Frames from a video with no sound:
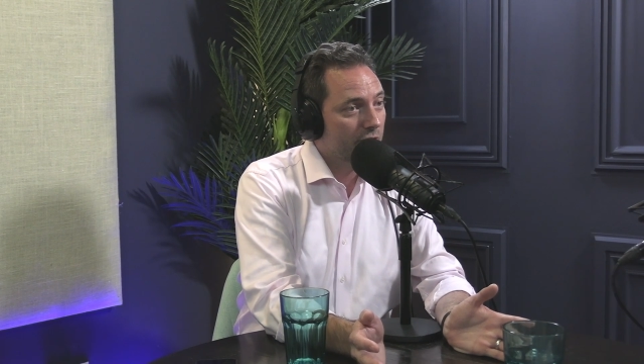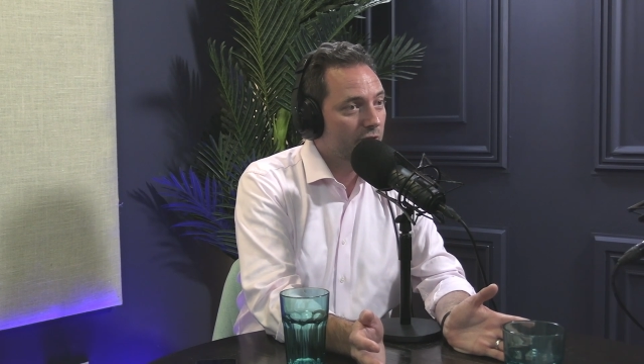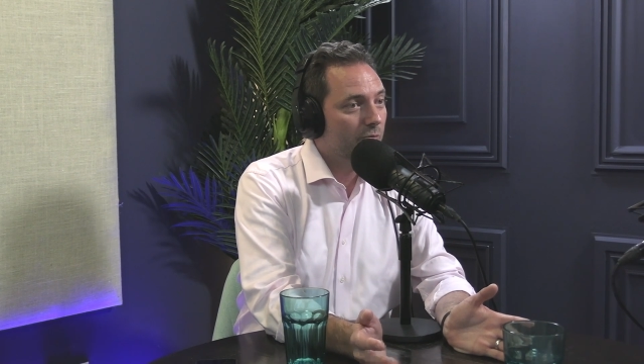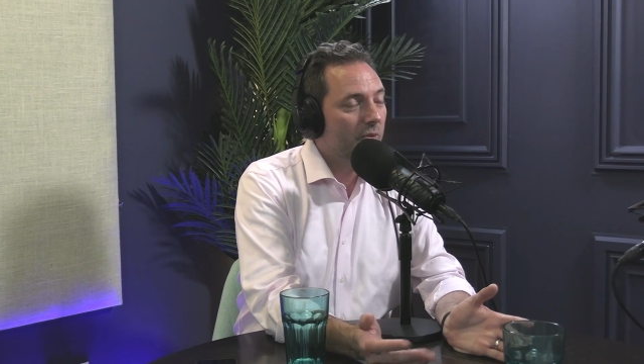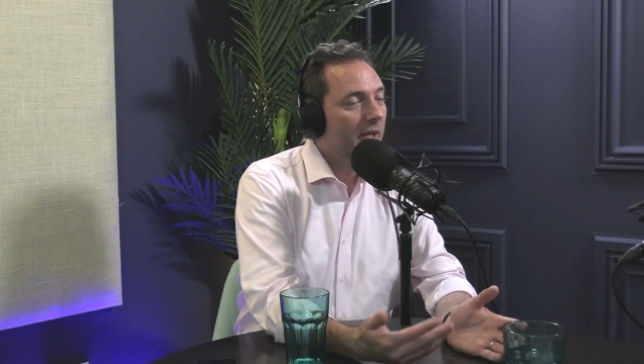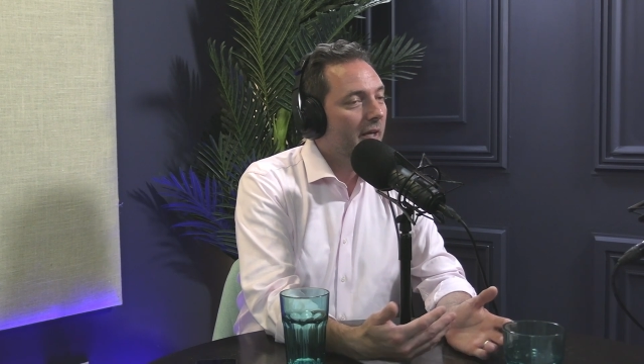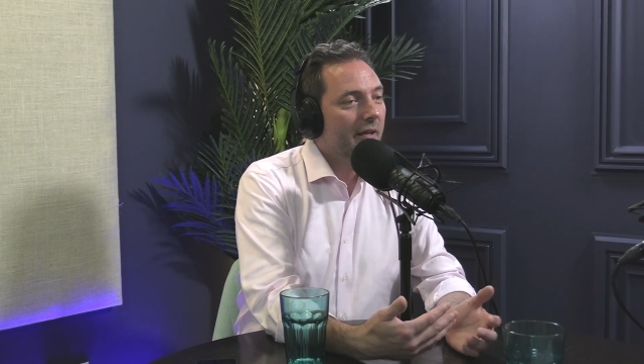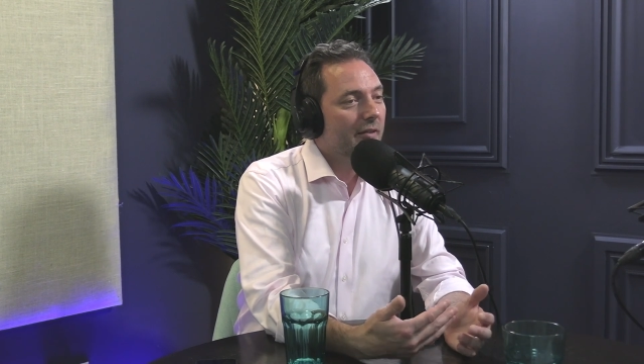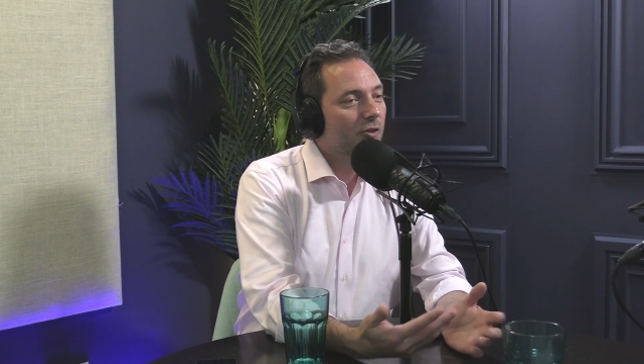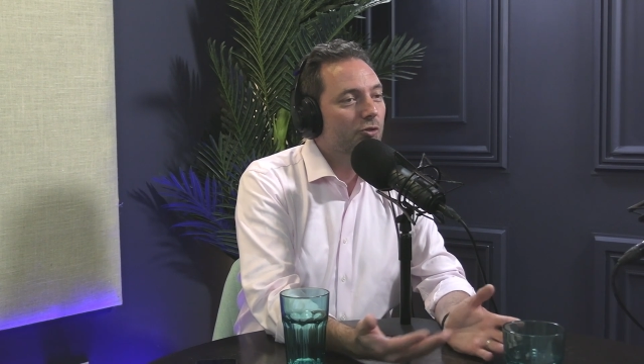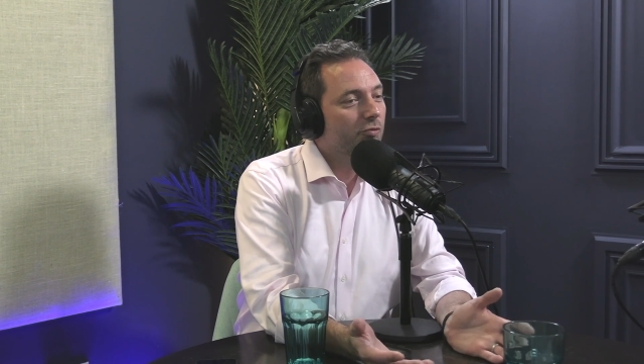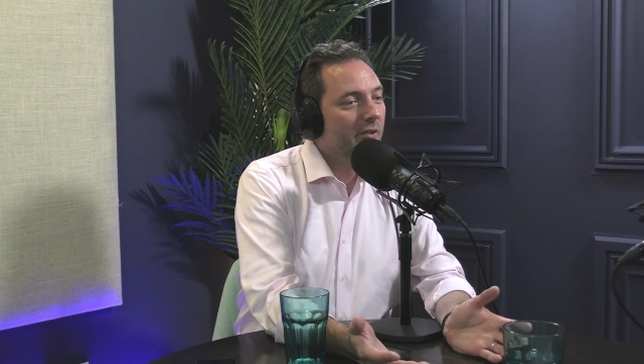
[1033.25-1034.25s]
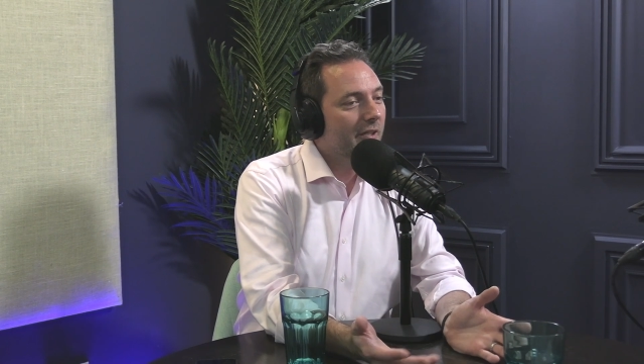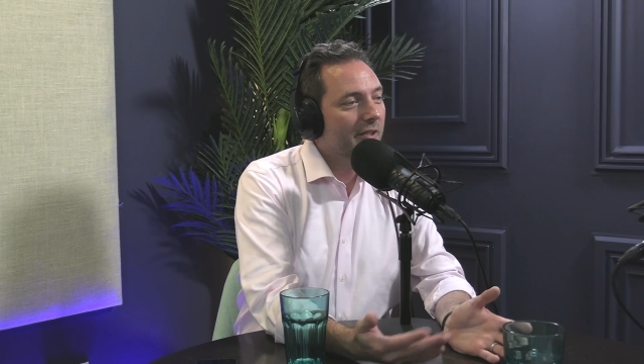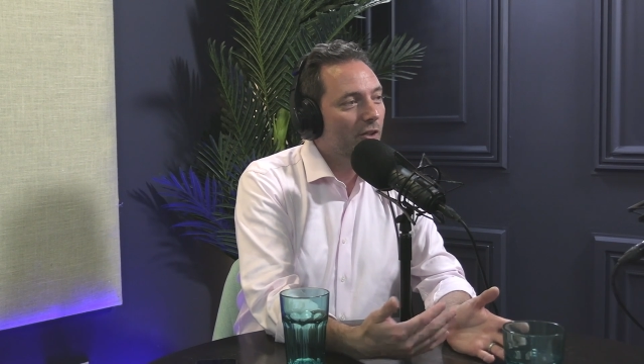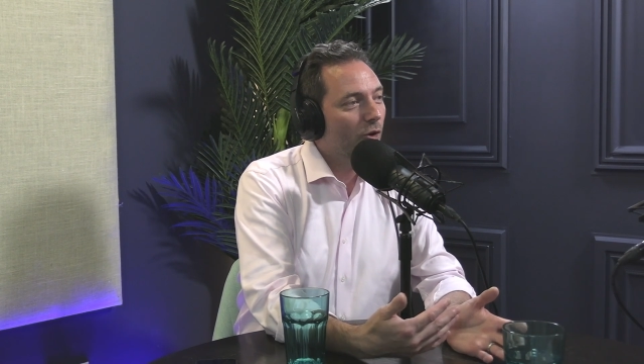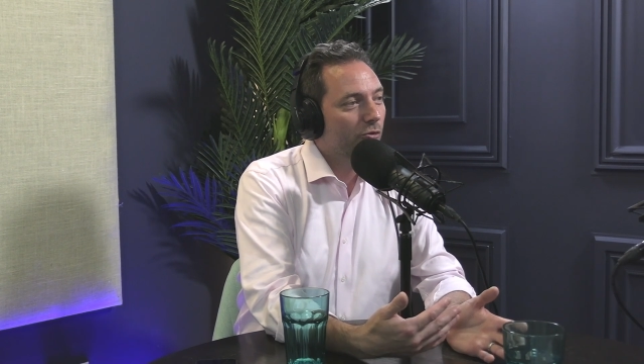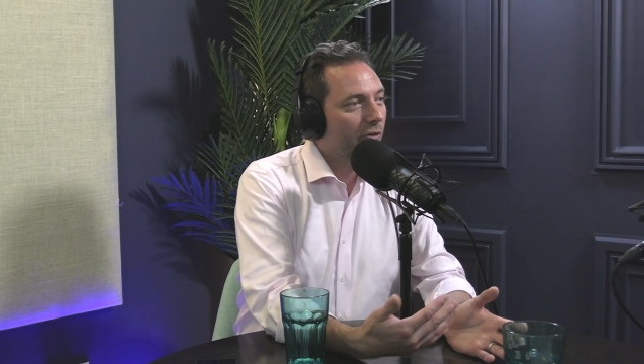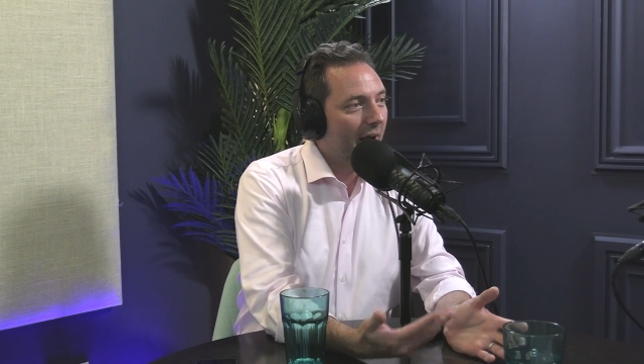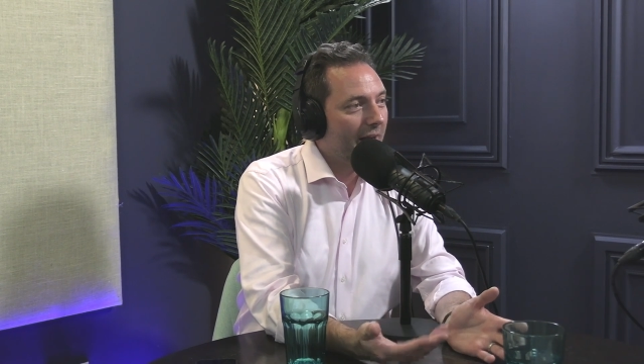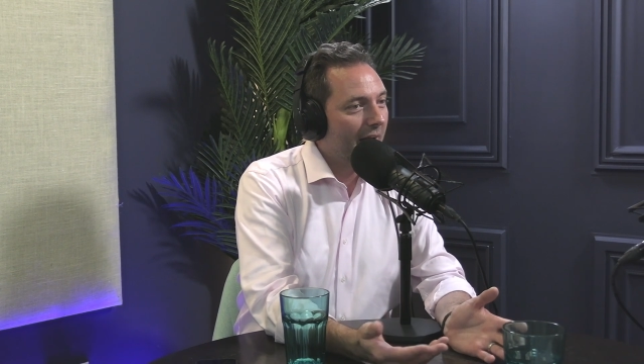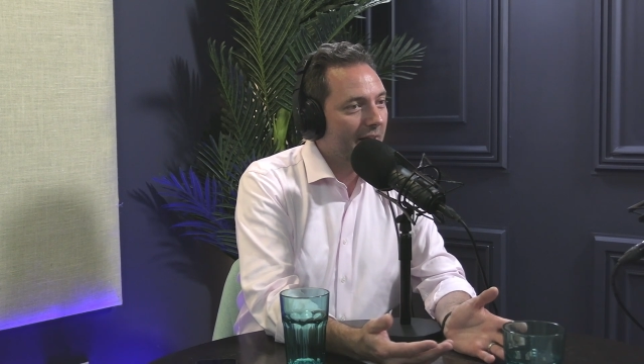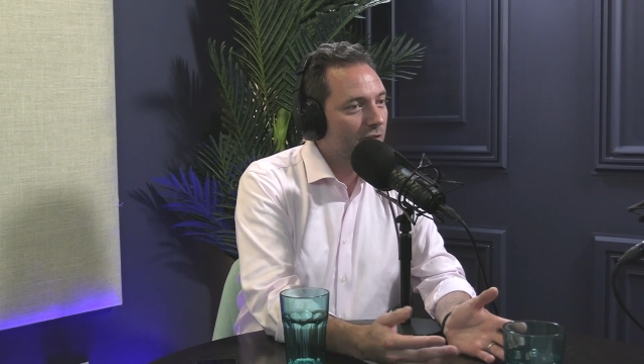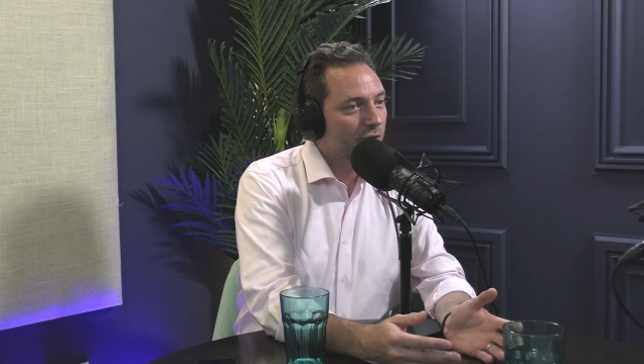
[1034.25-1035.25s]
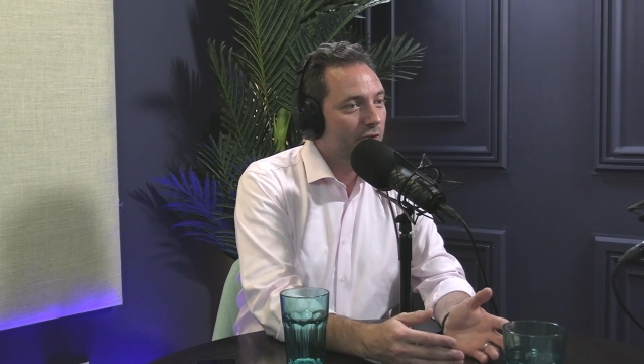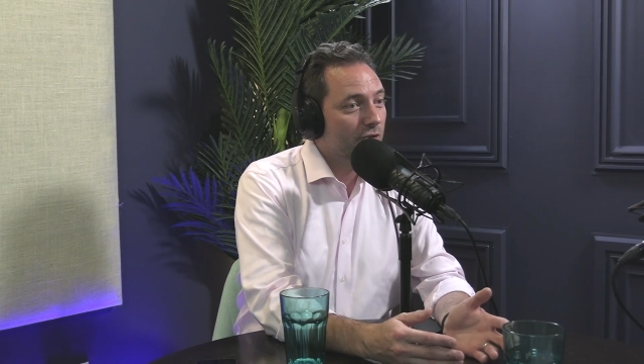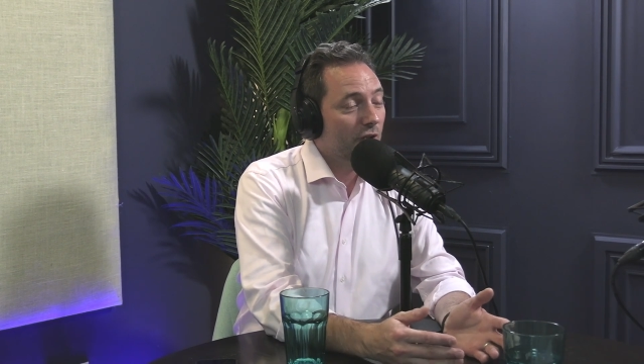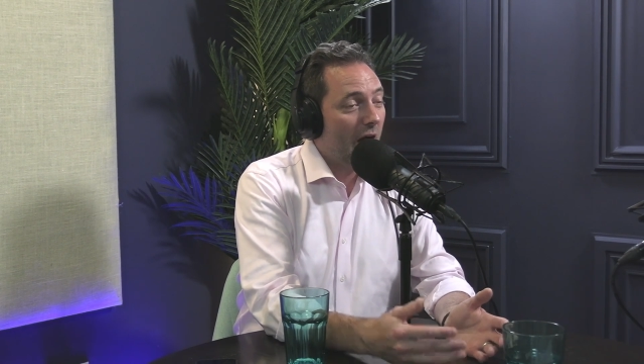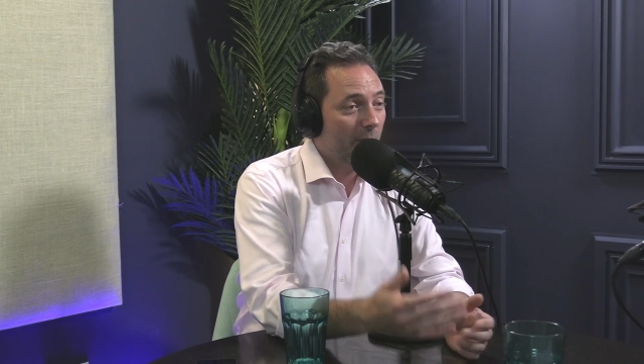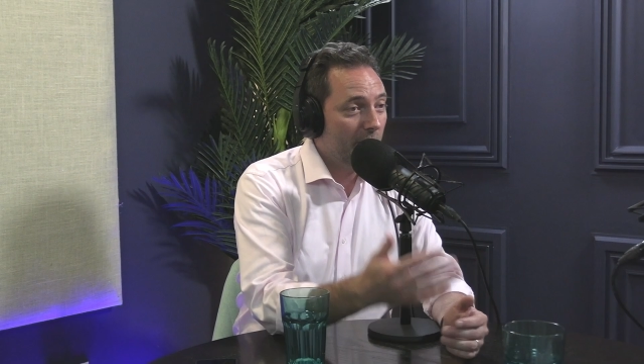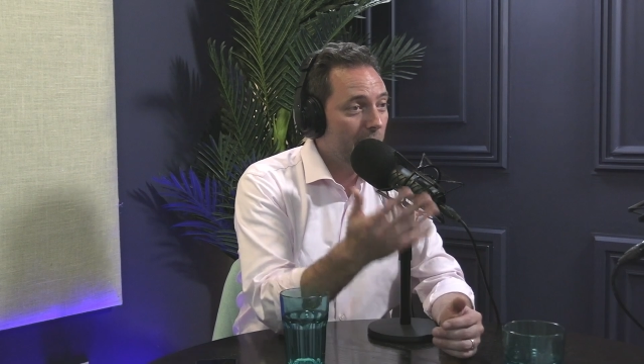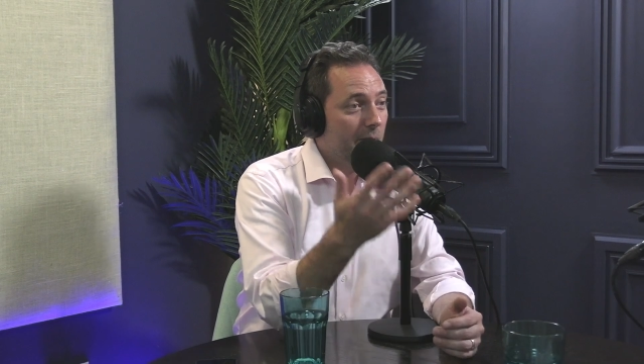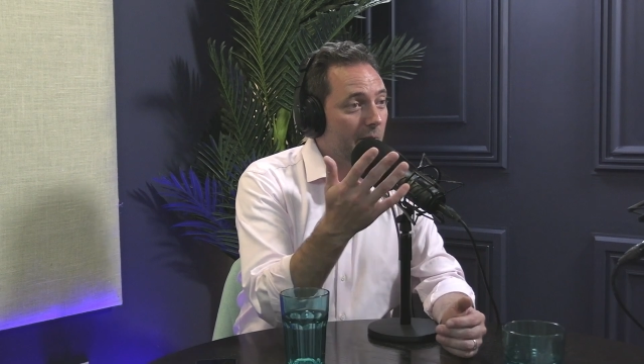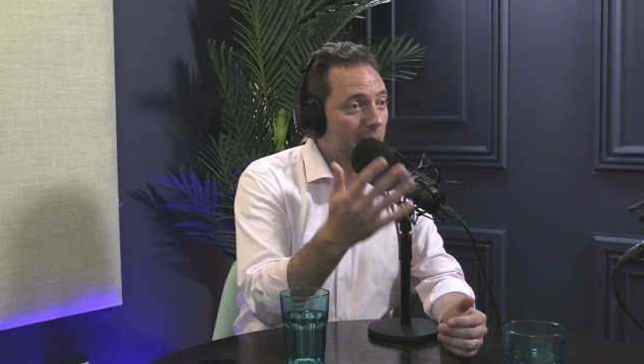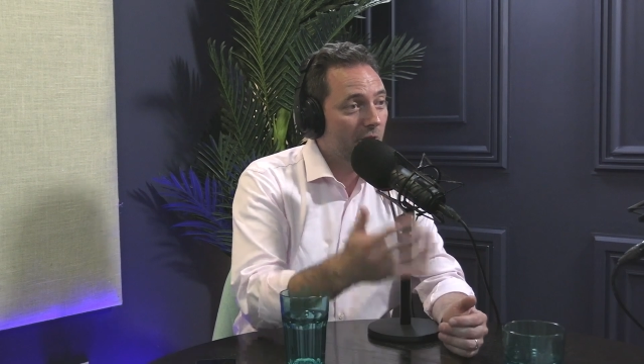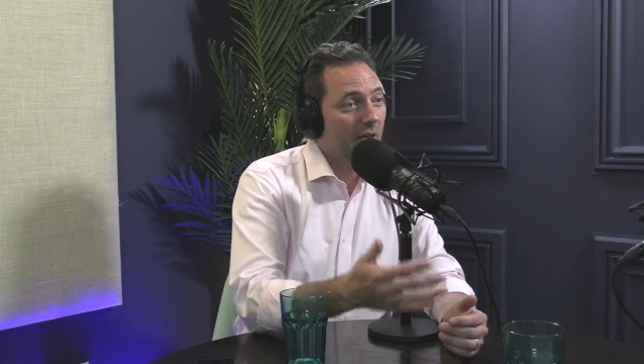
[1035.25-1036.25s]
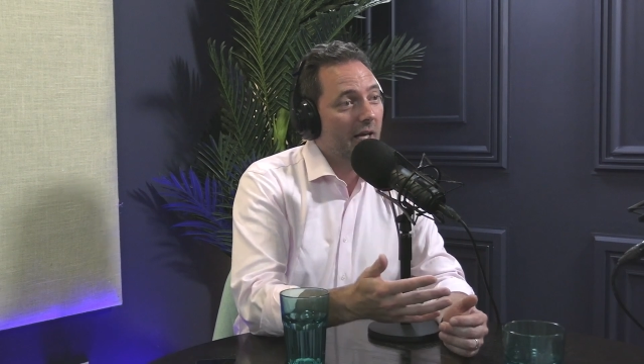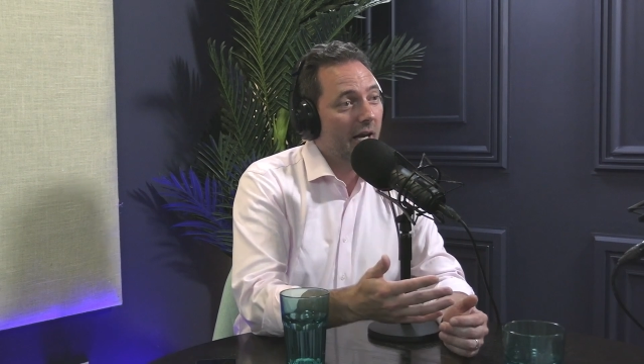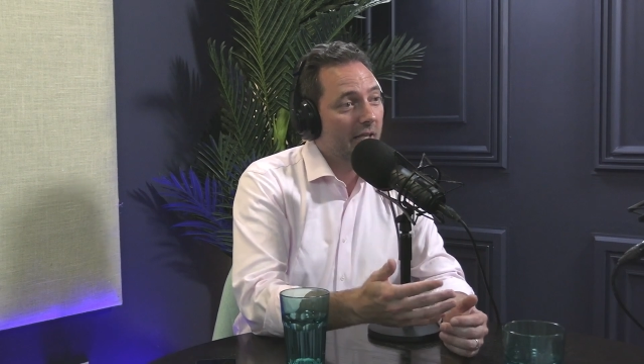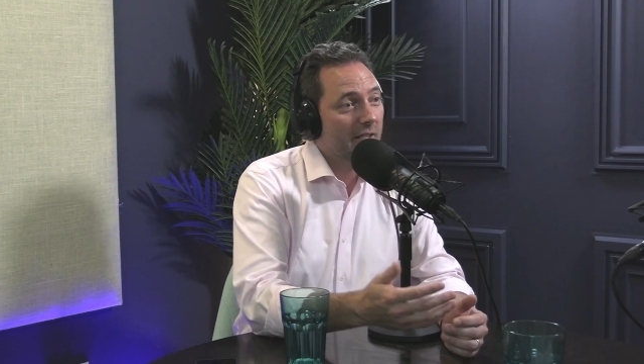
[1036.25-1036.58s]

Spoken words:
So there's really no right answers to how many people can I